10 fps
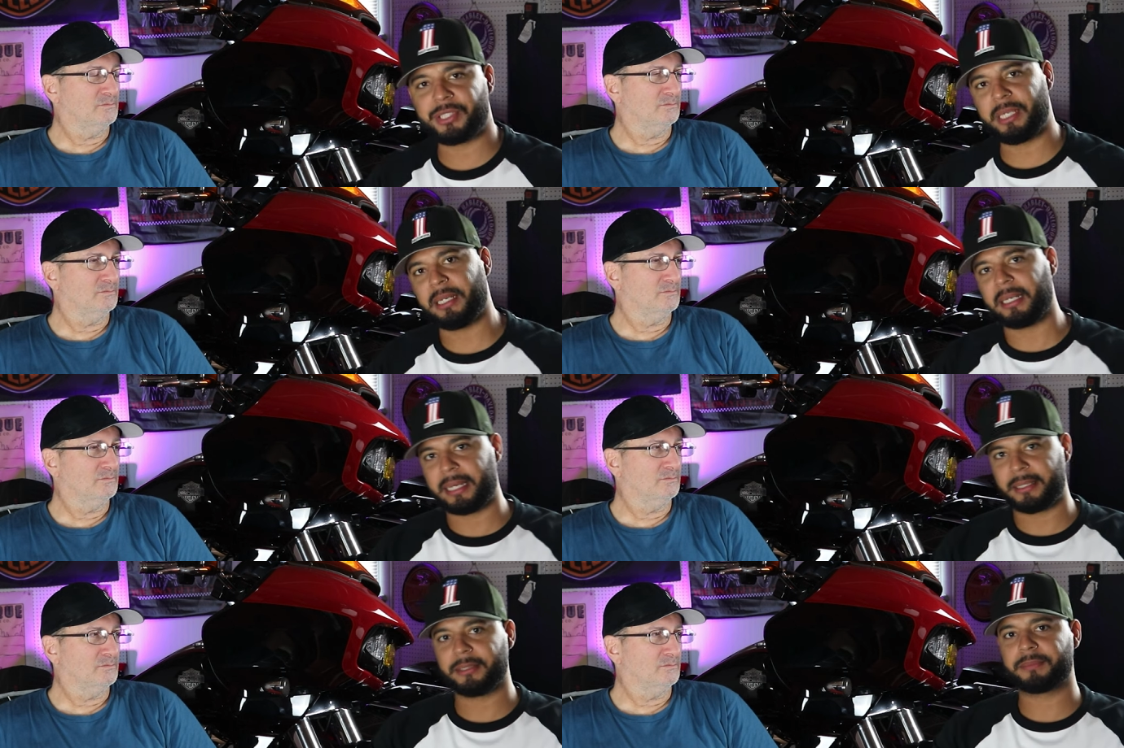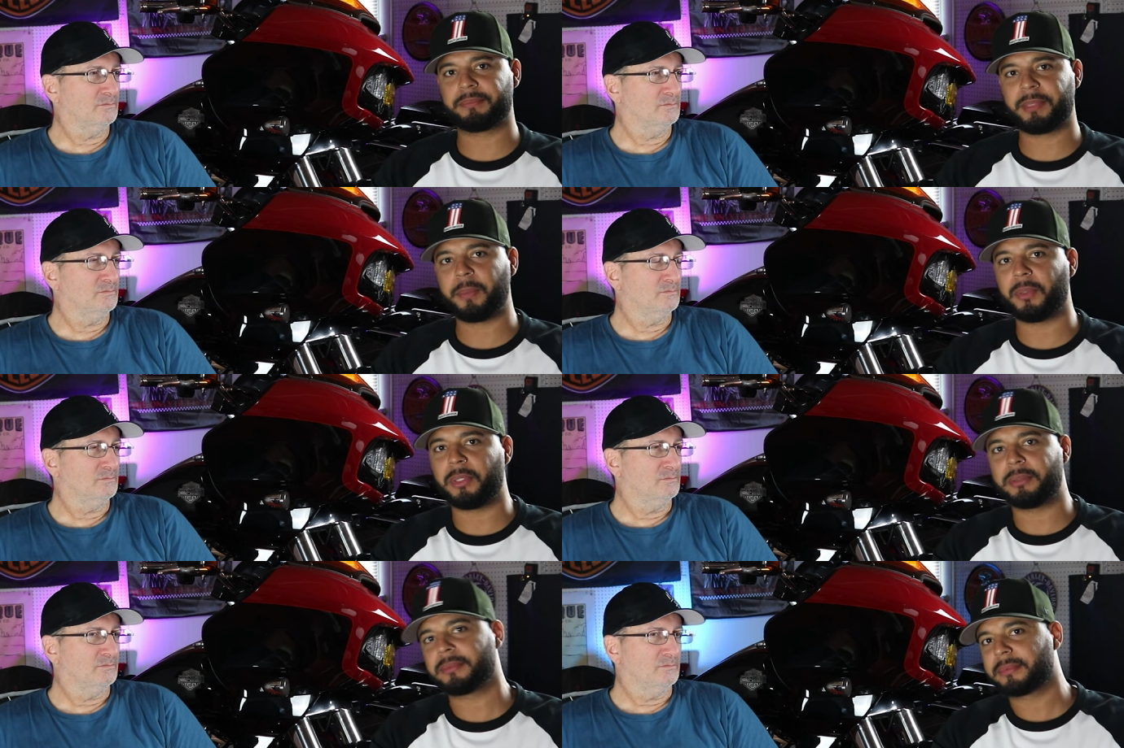Speaker 1: seen a lot of
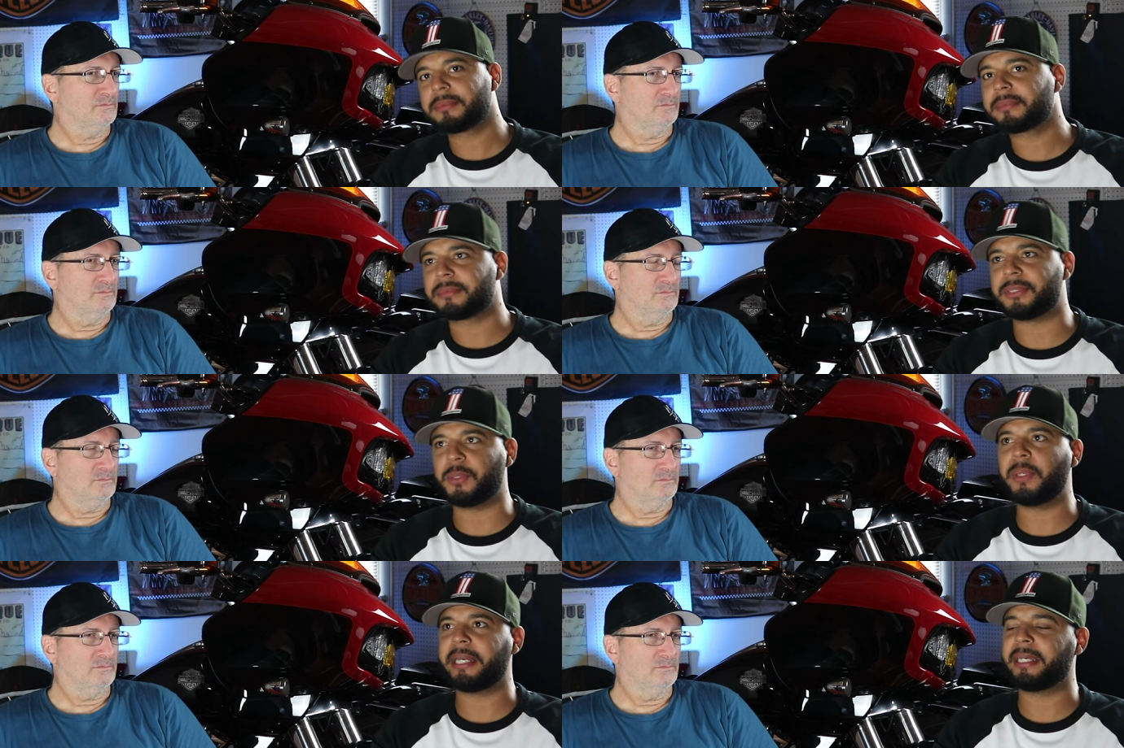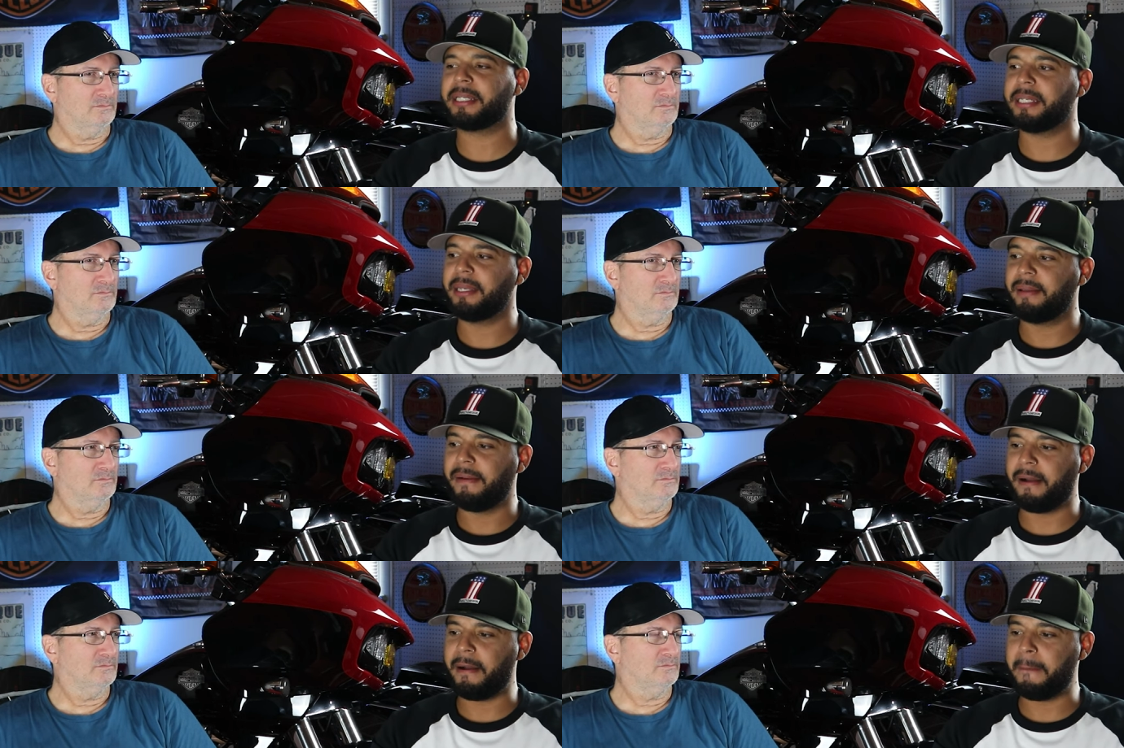people doing it.
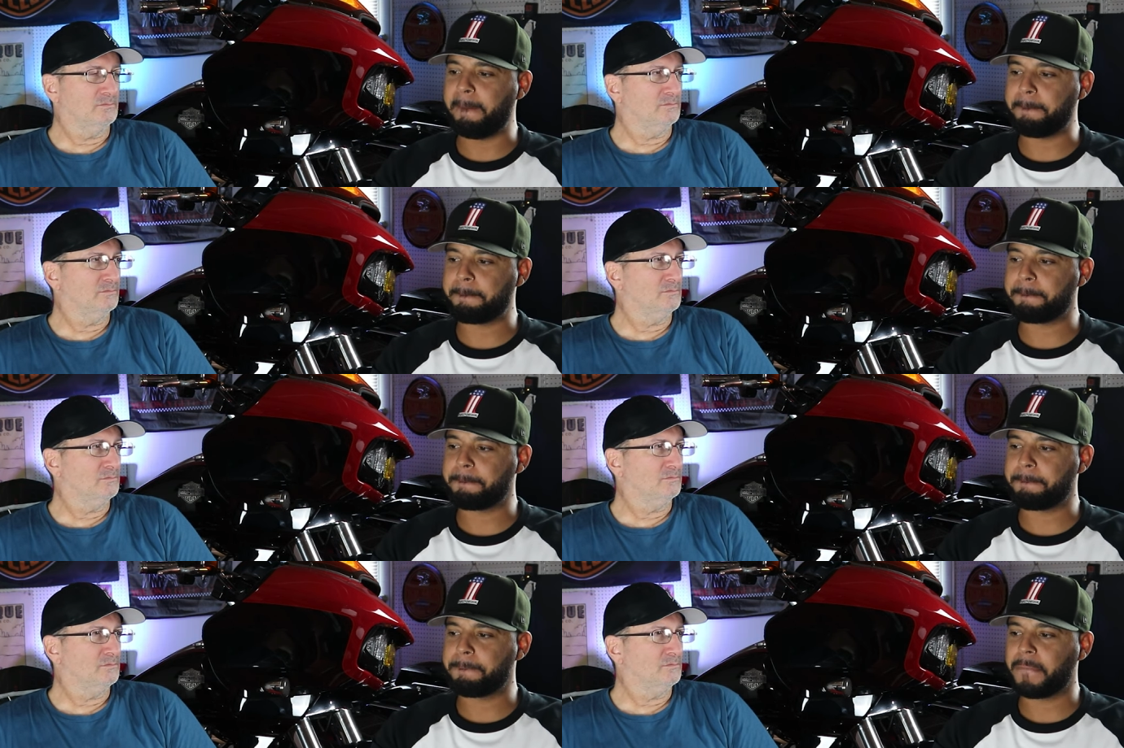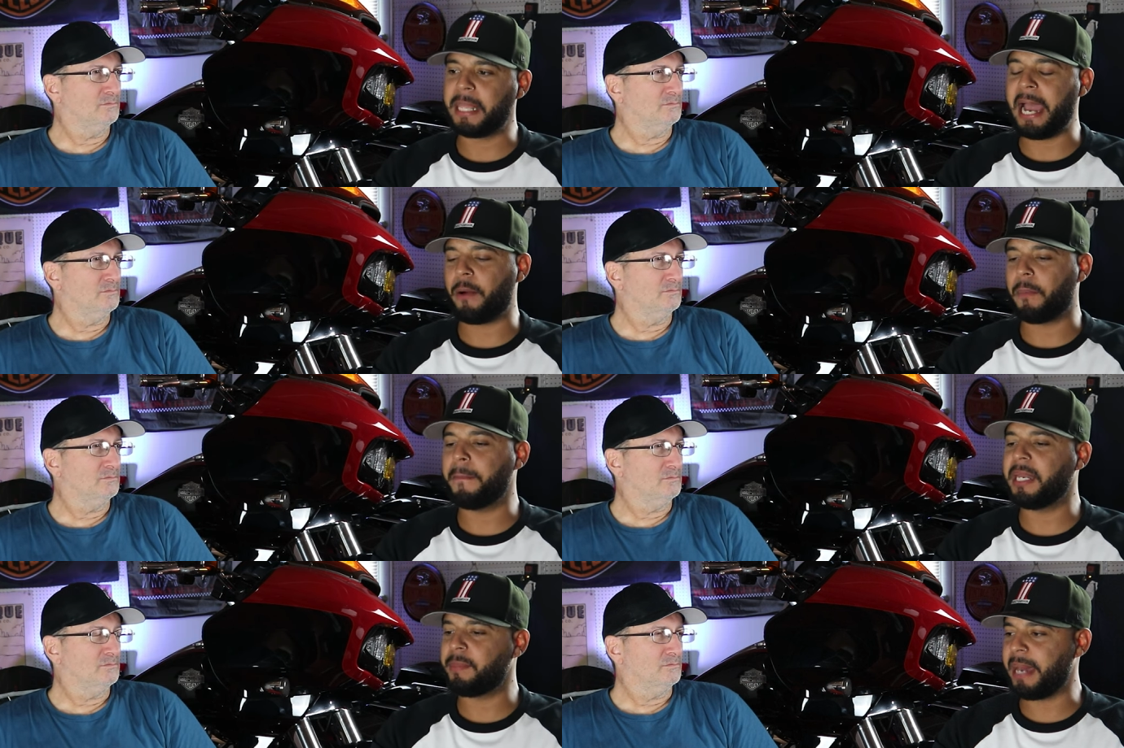Um, now,
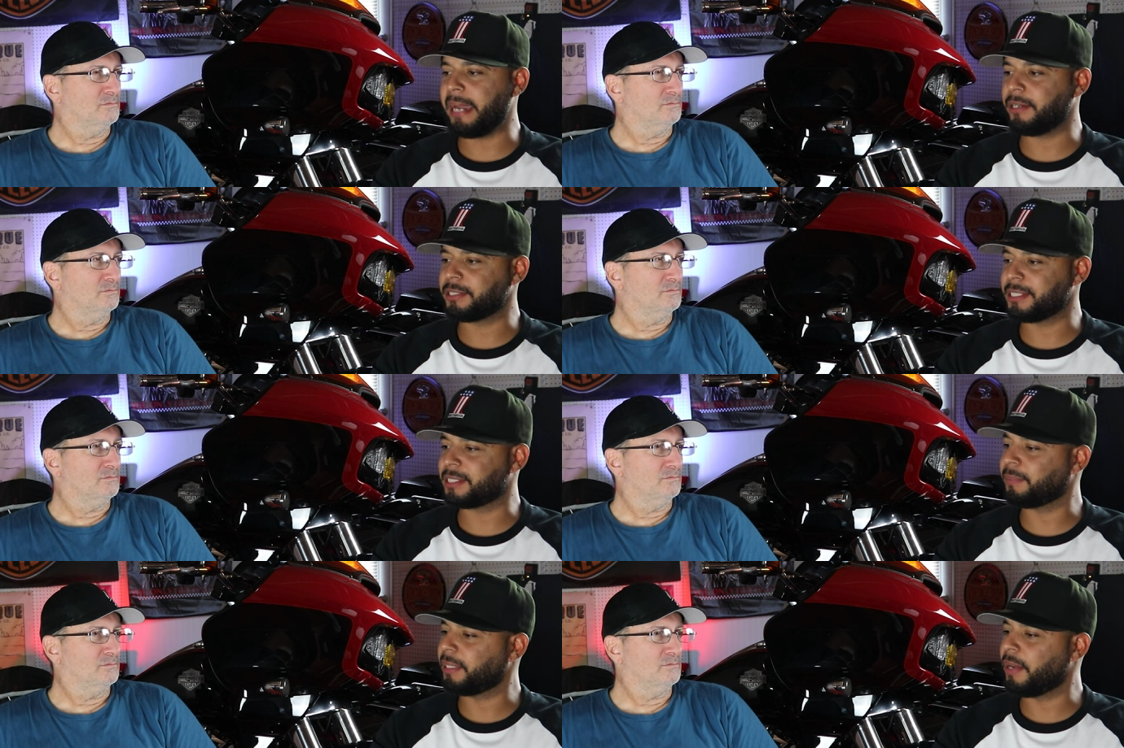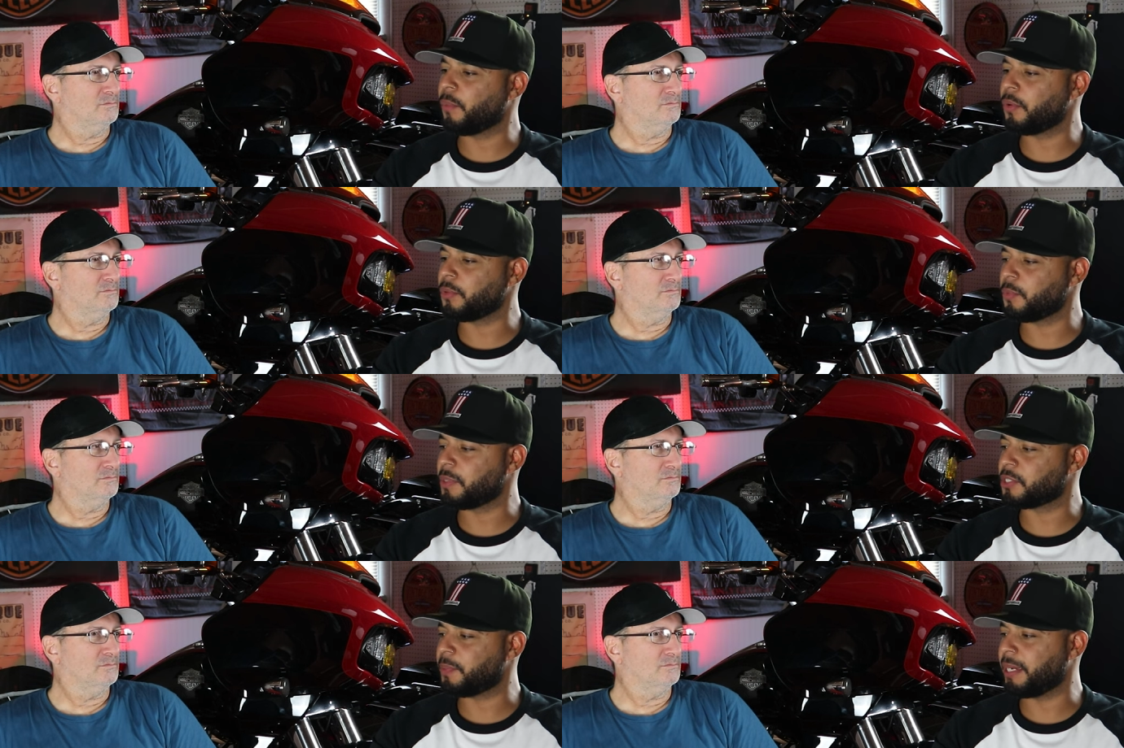mini baggers is something that we've
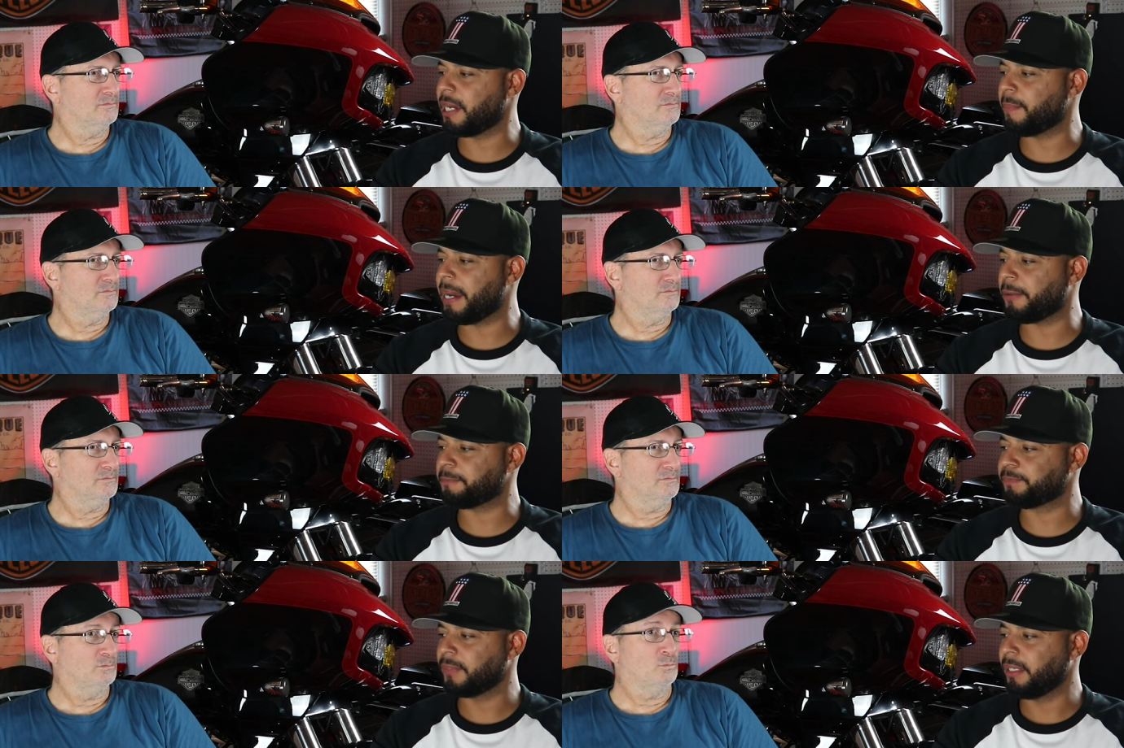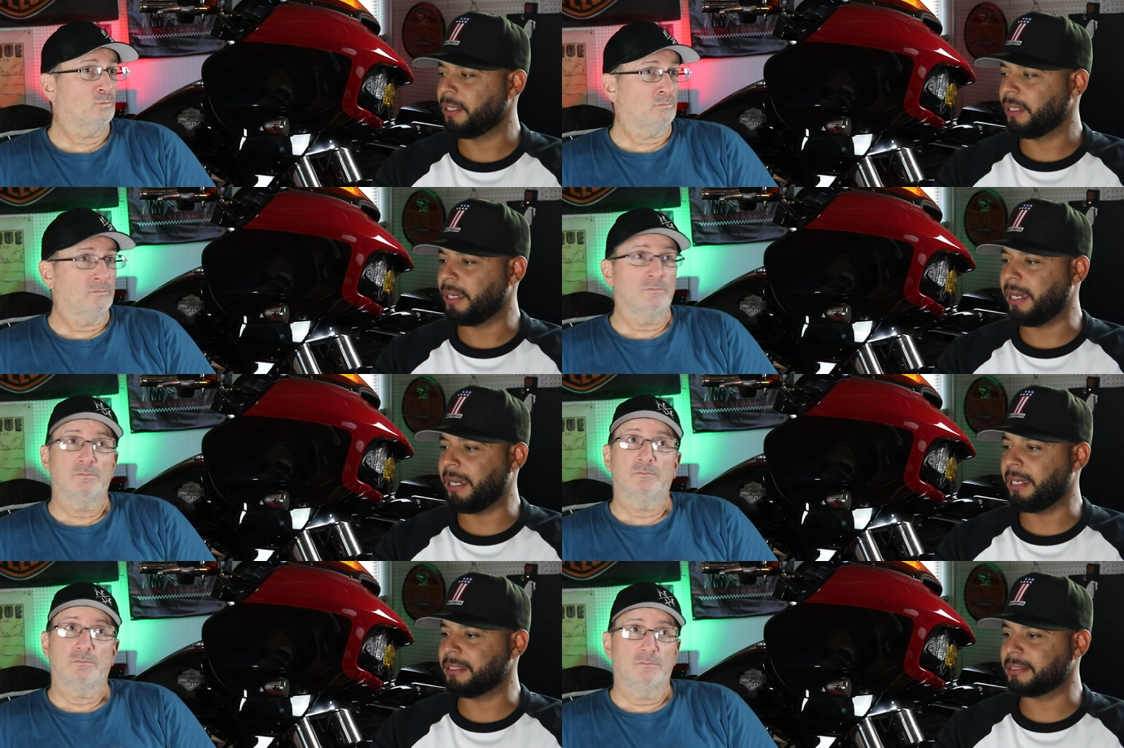been speaking about.
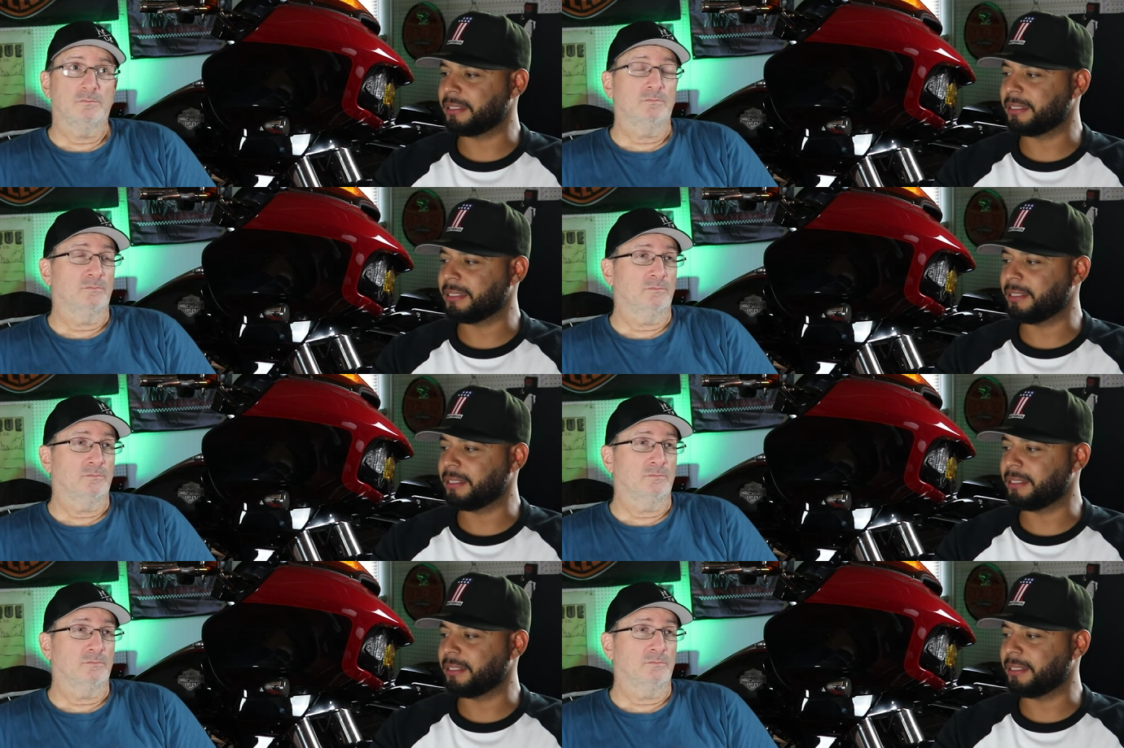And